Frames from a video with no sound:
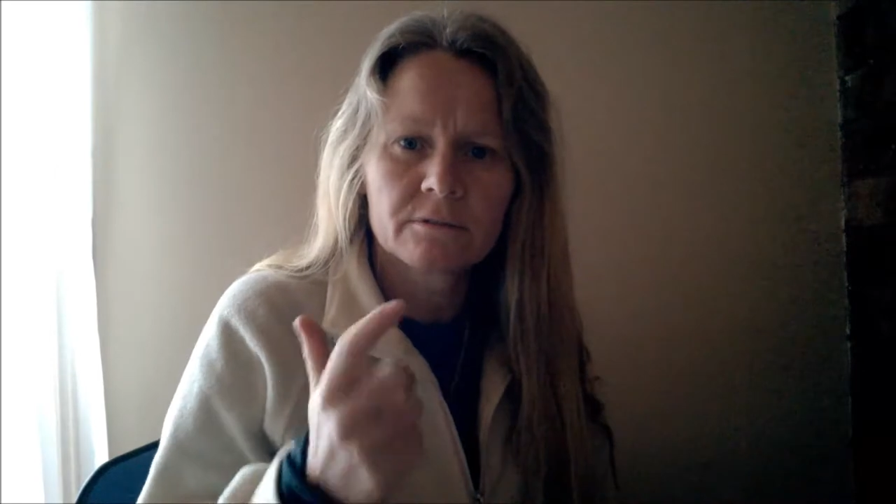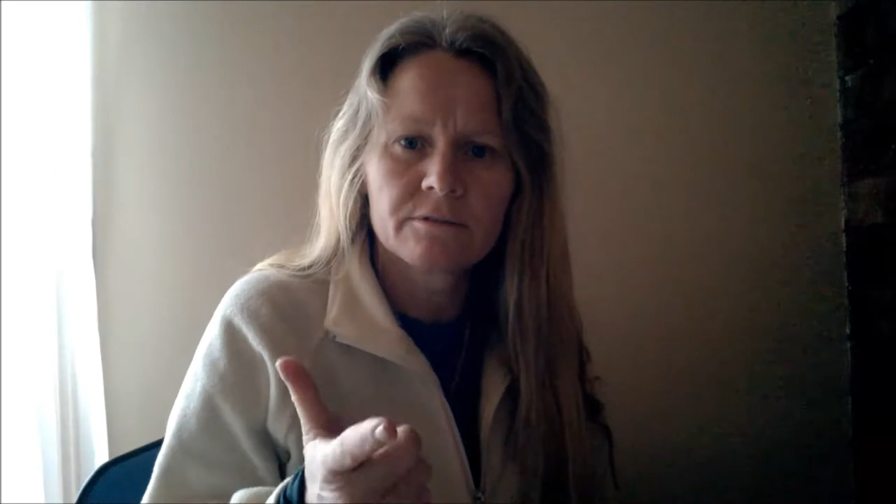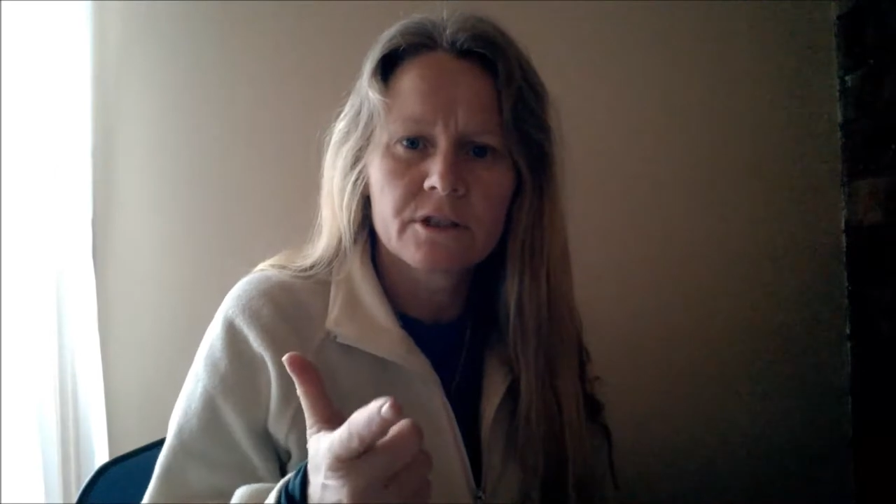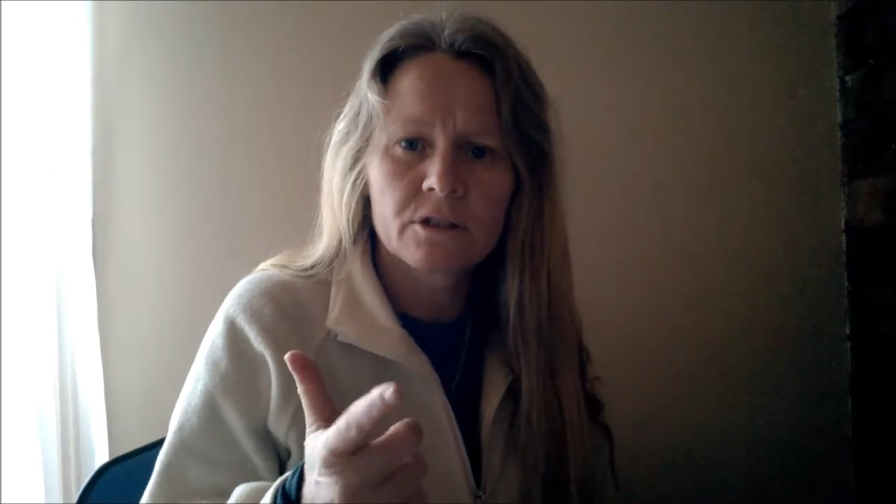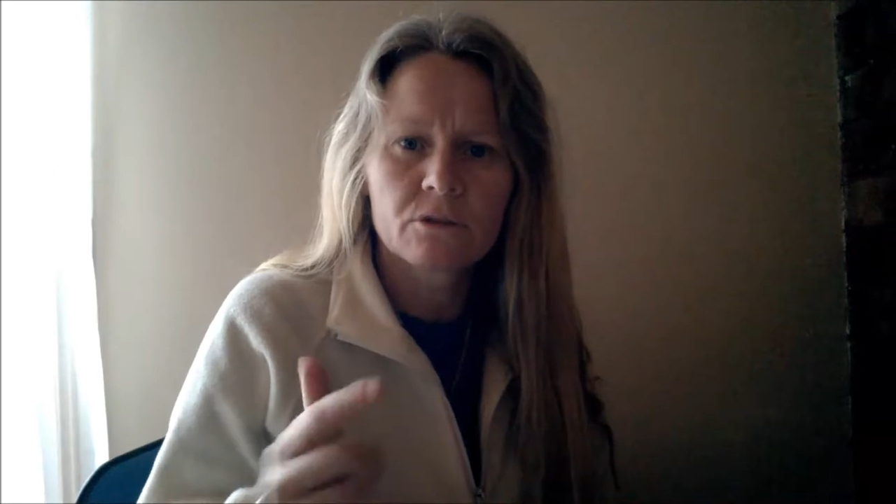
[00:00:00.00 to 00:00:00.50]

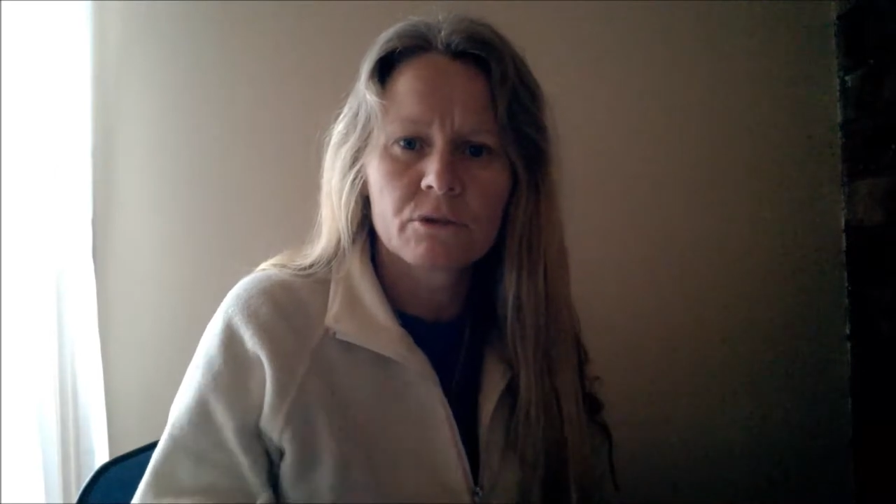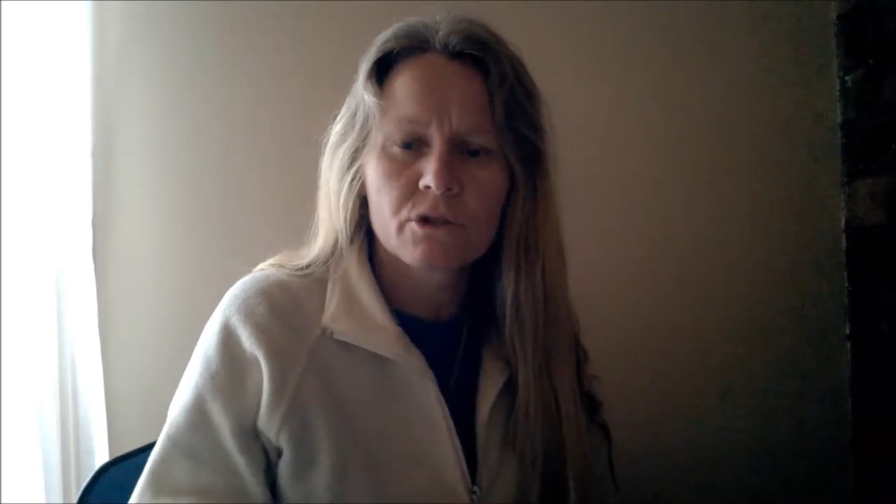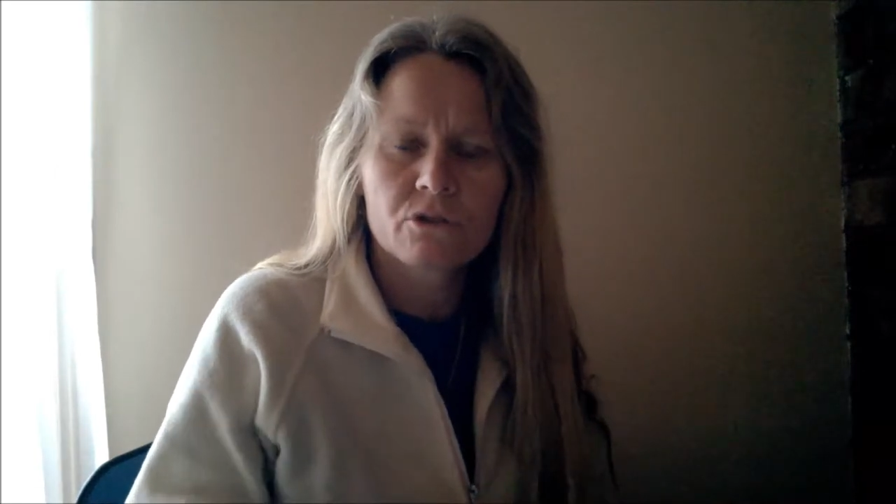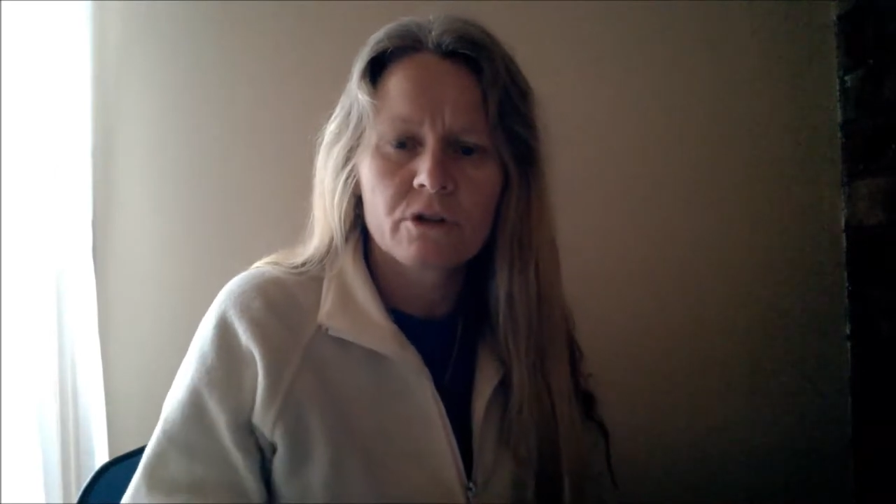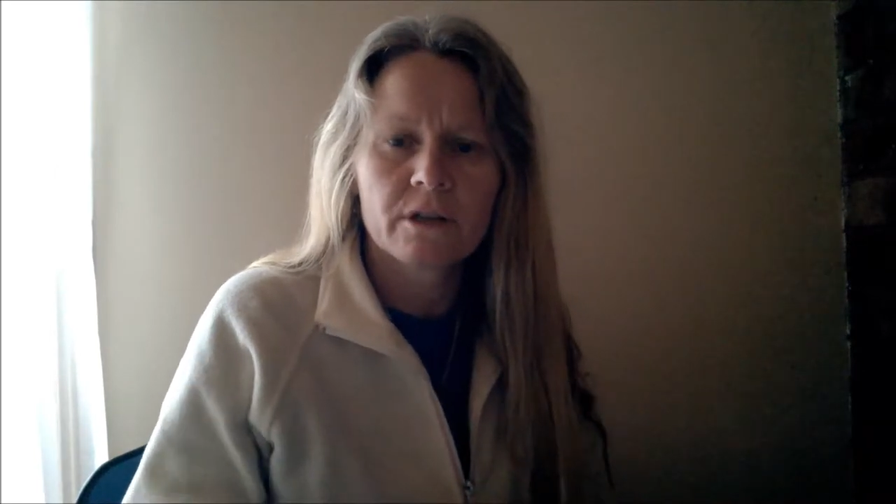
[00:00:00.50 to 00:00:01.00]
physical
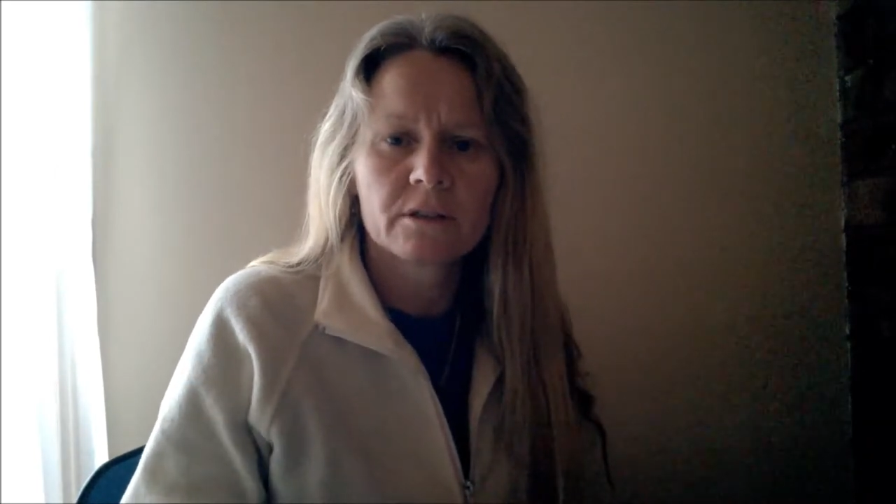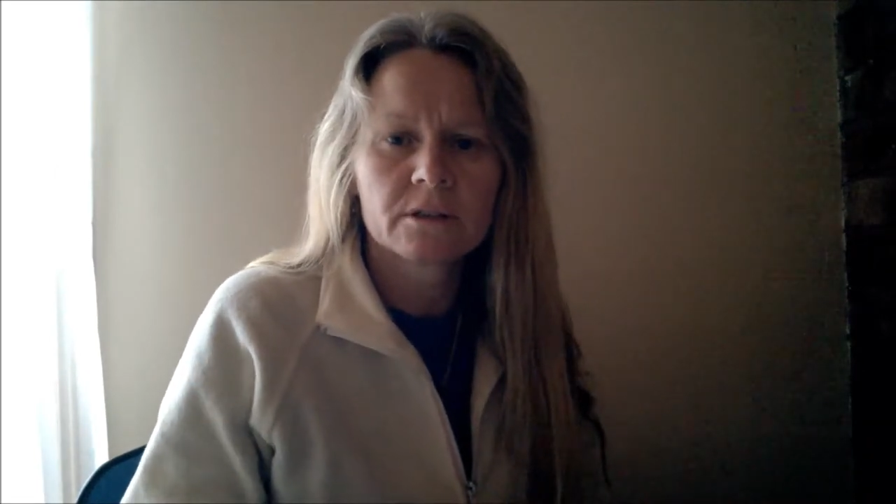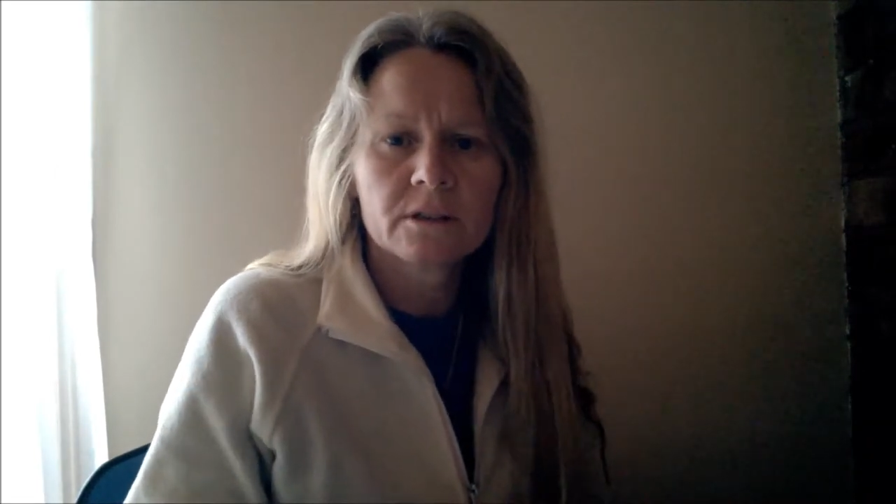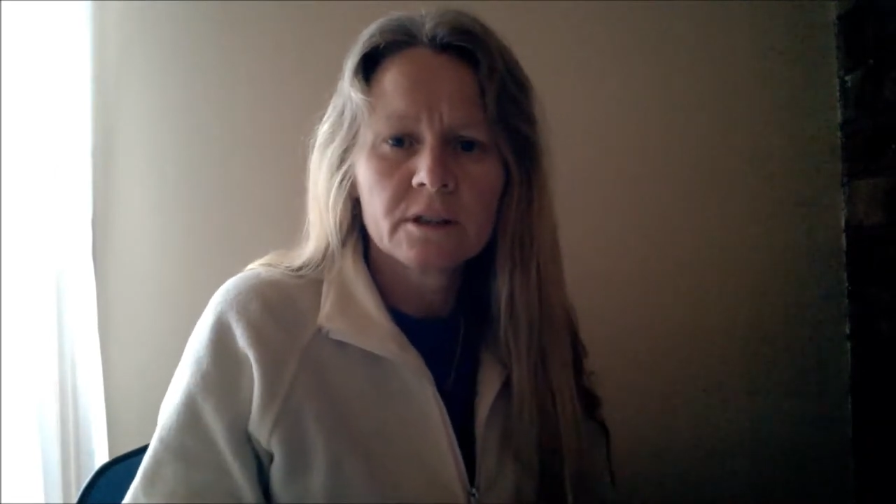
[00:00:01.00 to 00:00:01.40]
restraint.